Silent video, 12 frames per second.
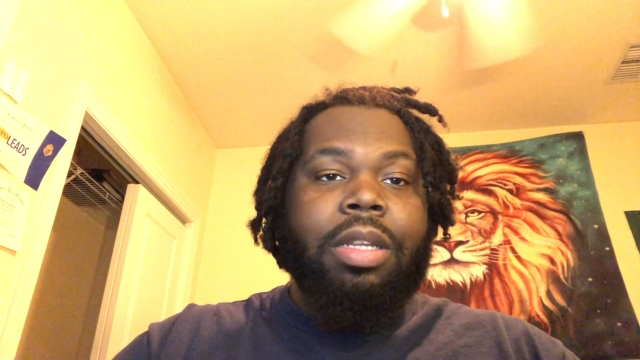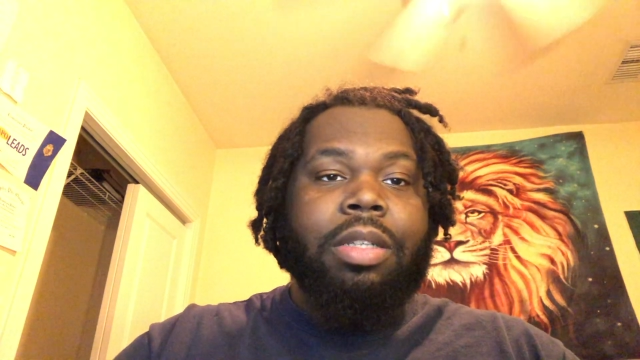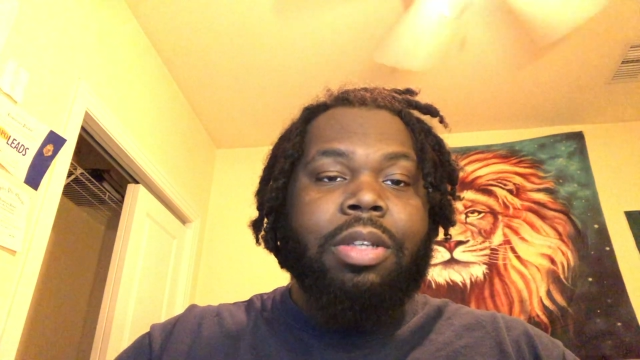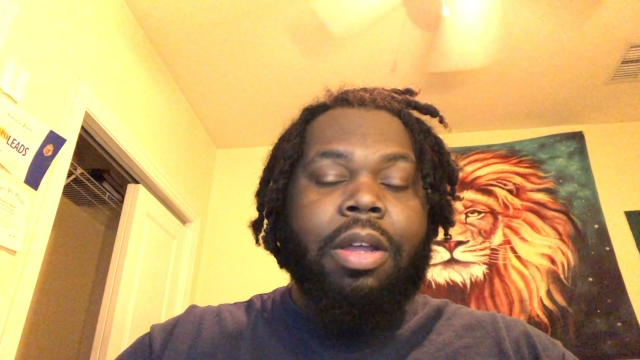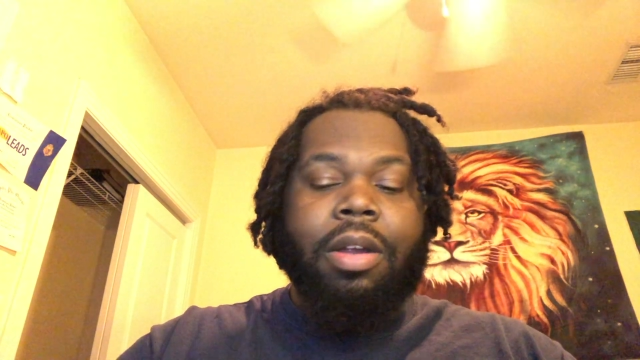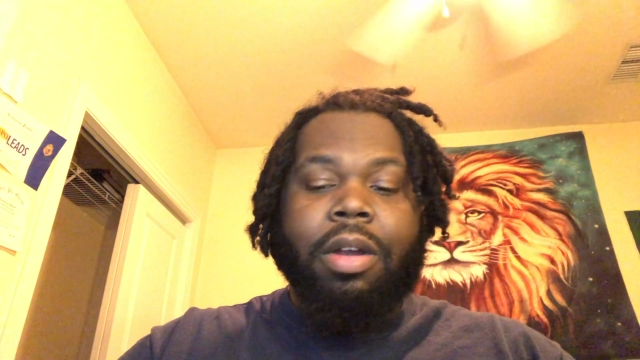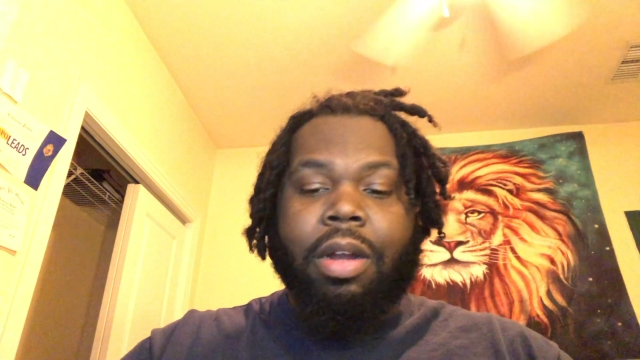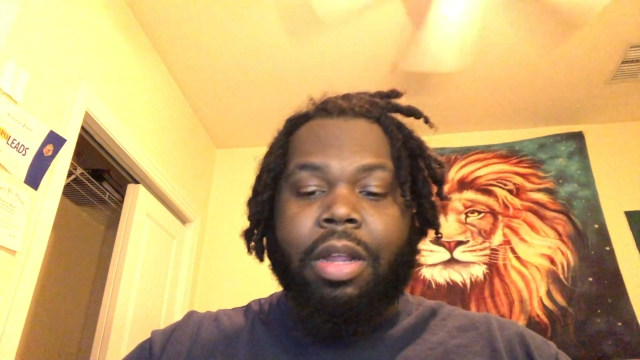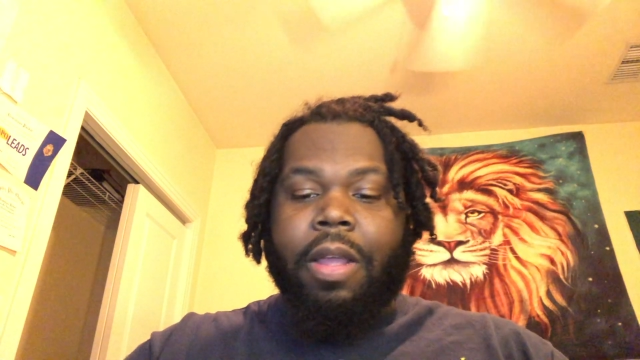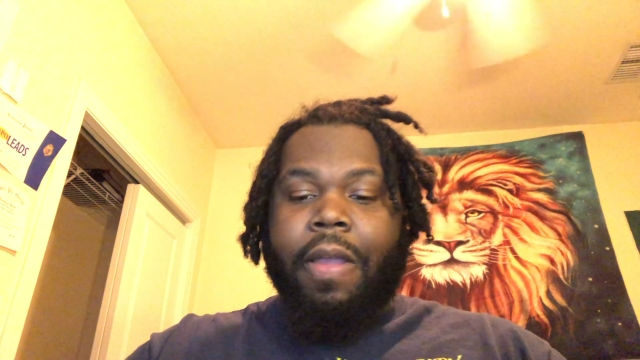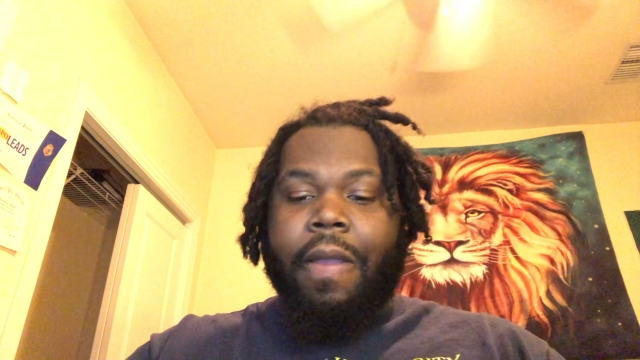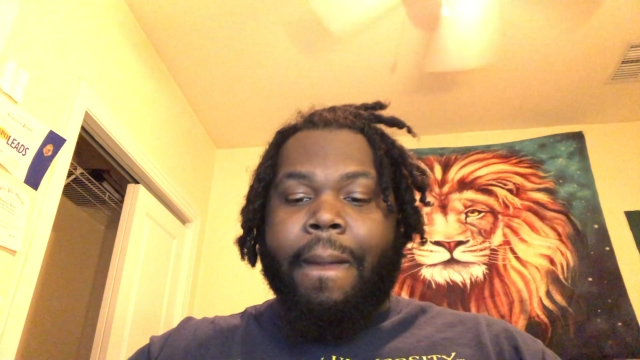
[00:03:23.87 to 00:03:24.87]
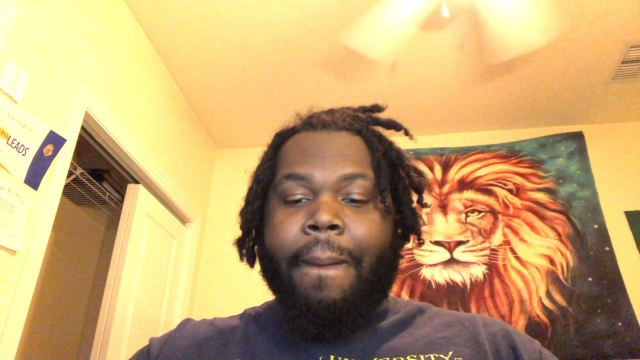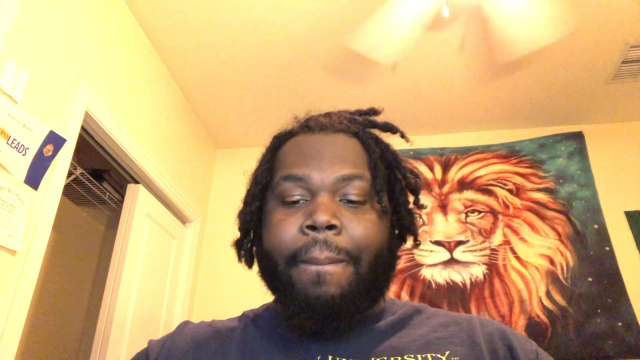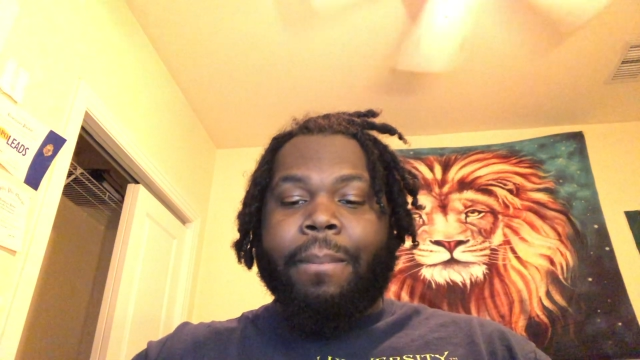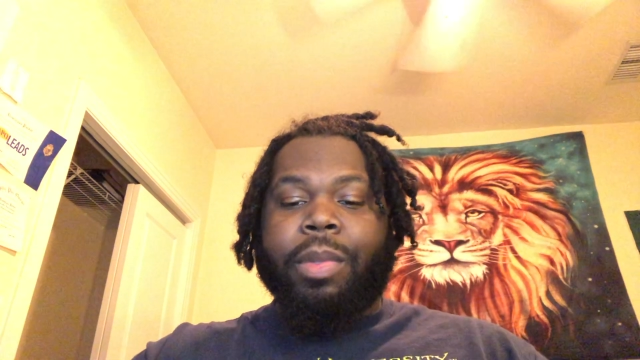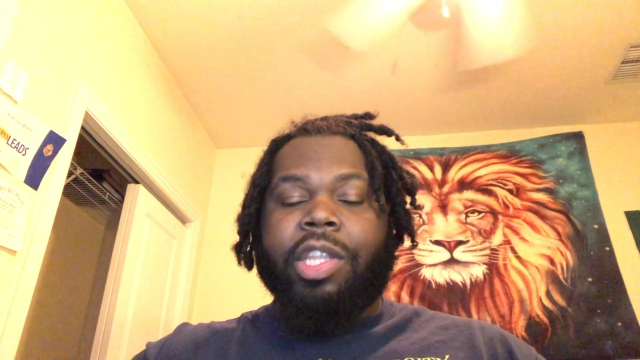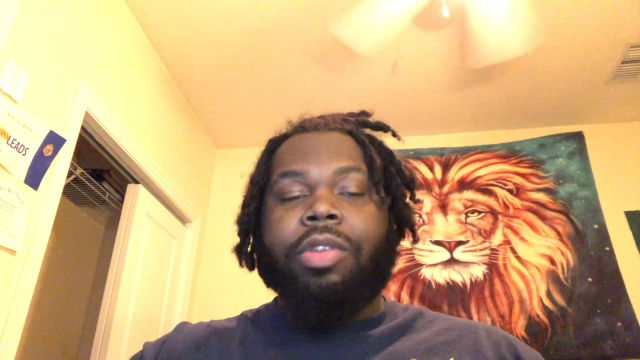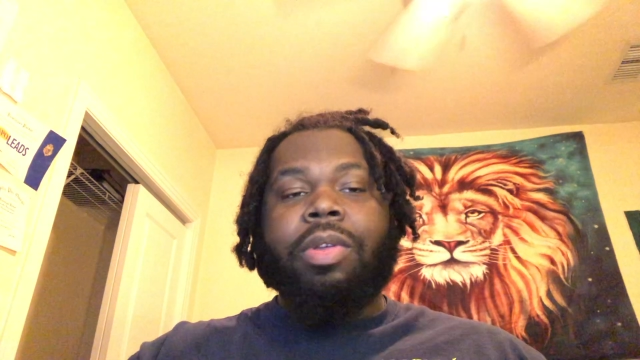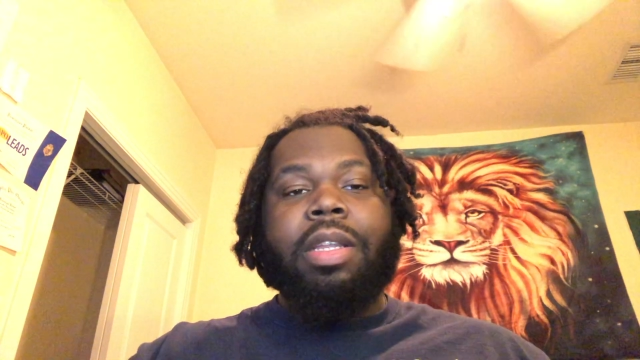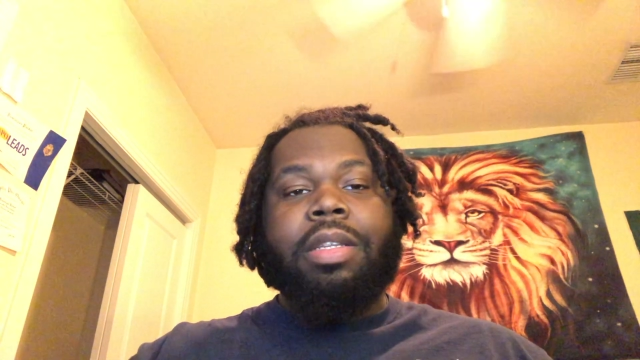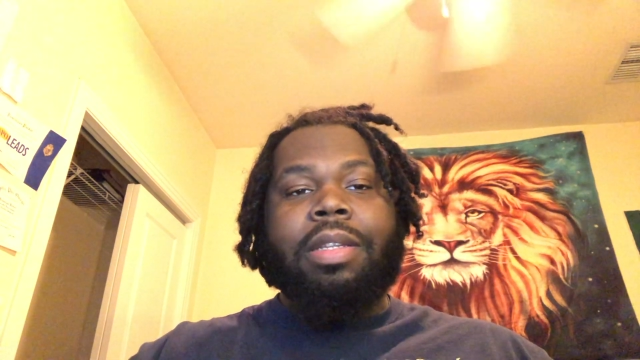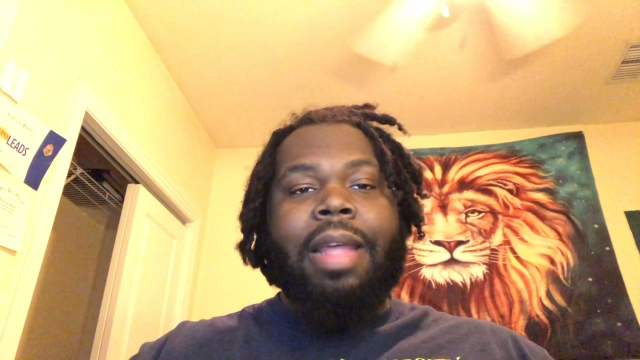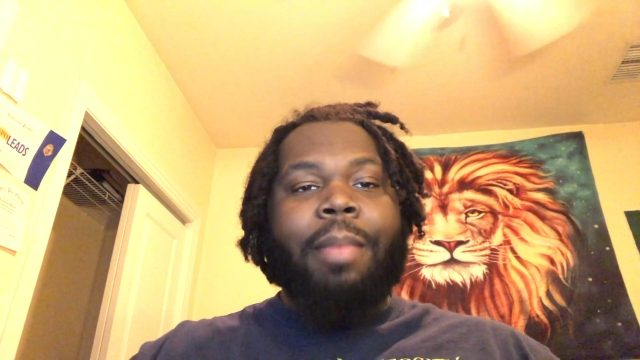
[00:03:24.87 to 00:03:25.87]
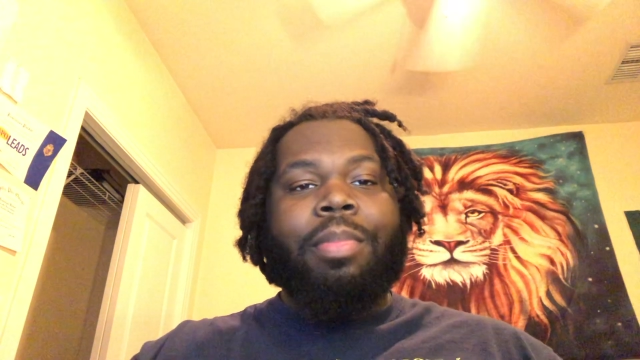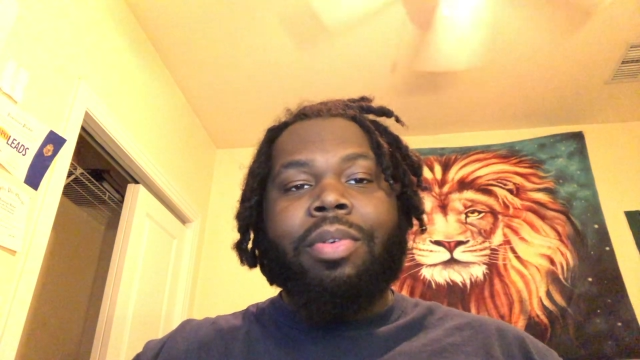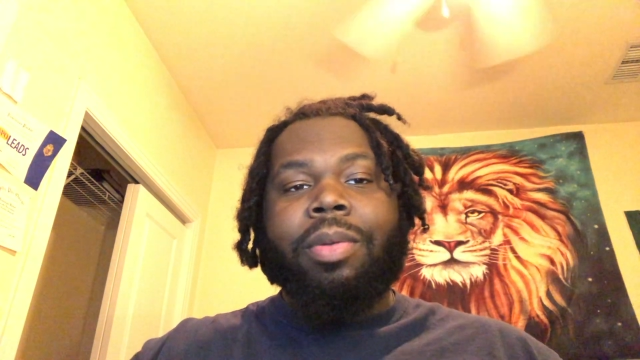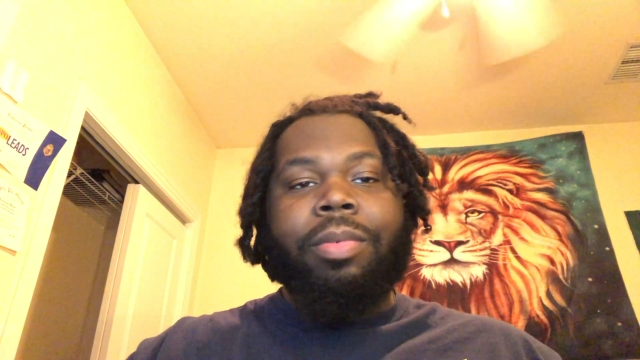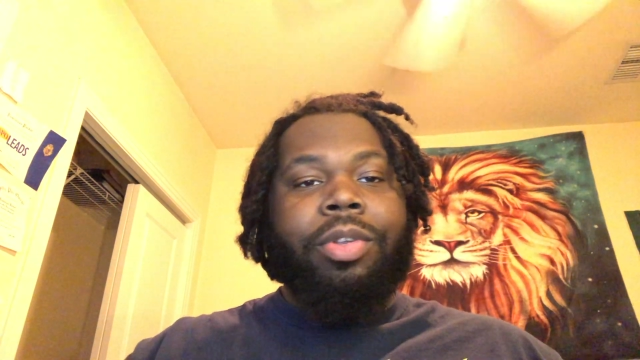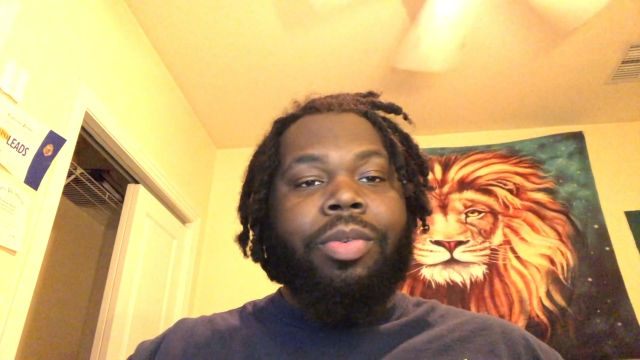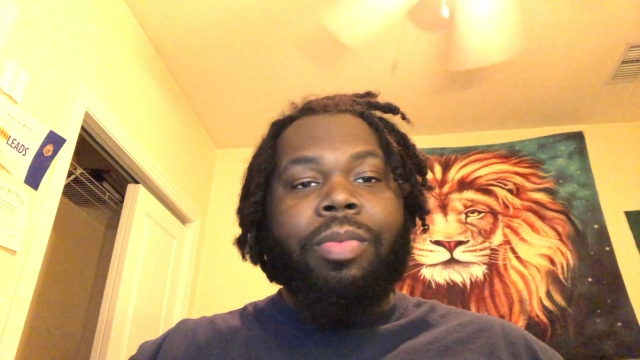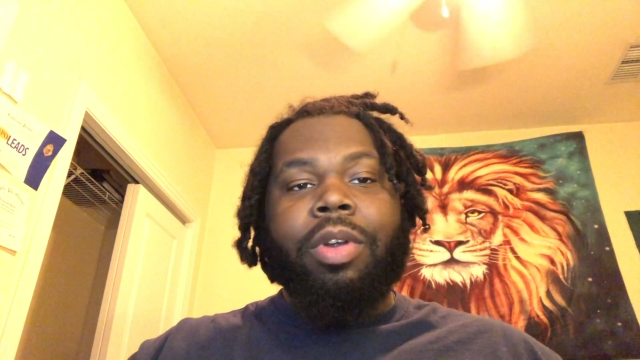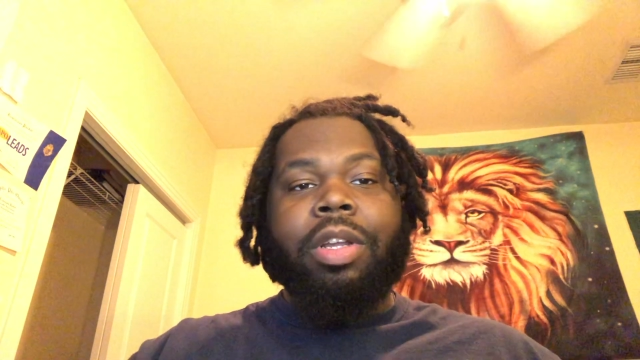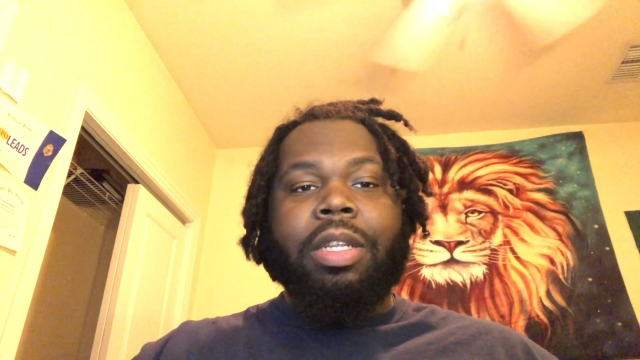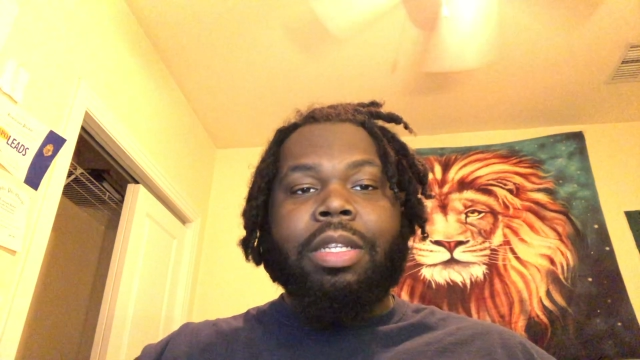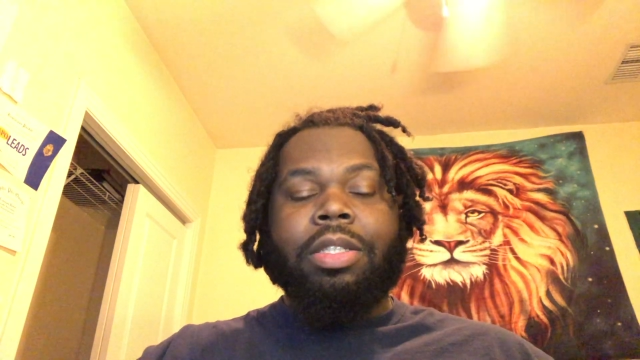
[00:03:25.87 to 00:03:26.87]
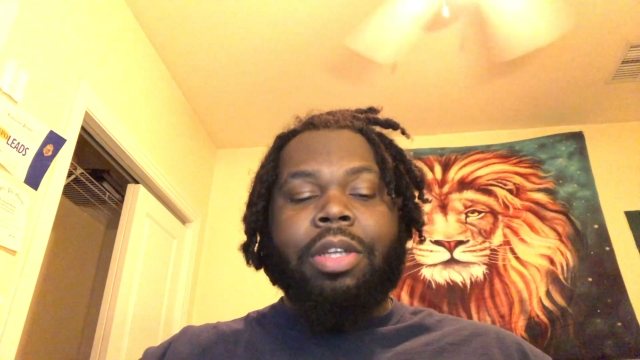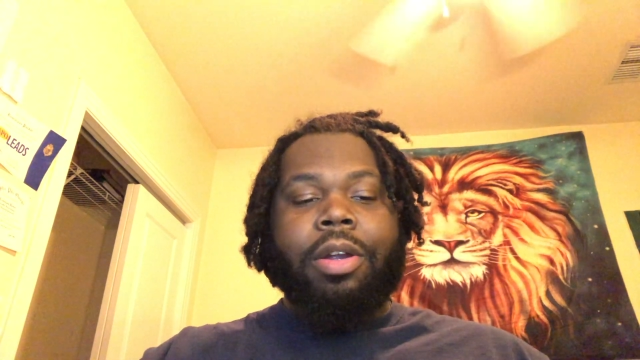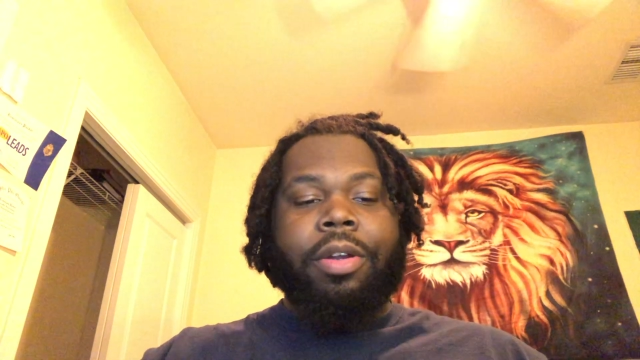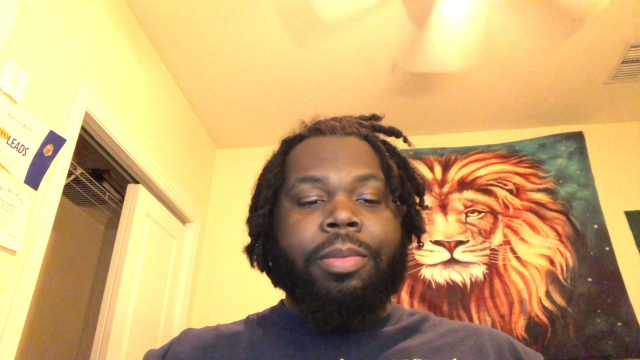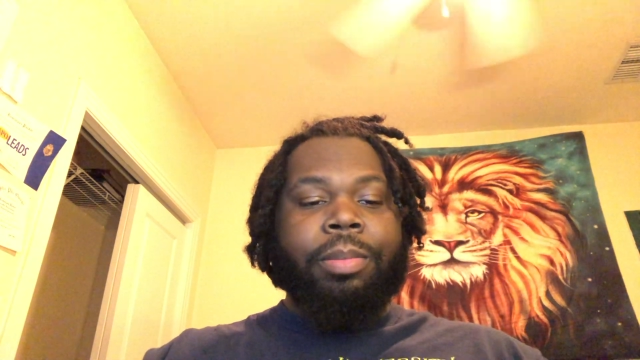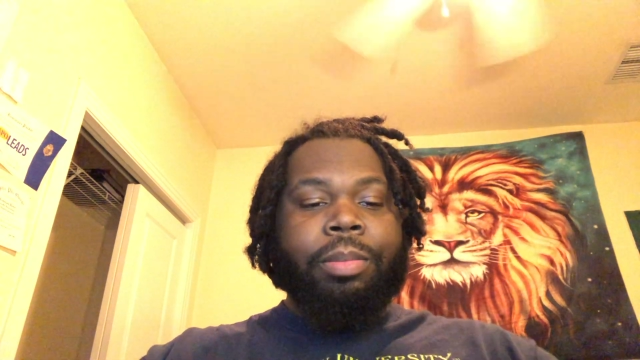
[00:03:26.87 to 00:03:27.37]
this hard. When you get to that point where you're working this hard,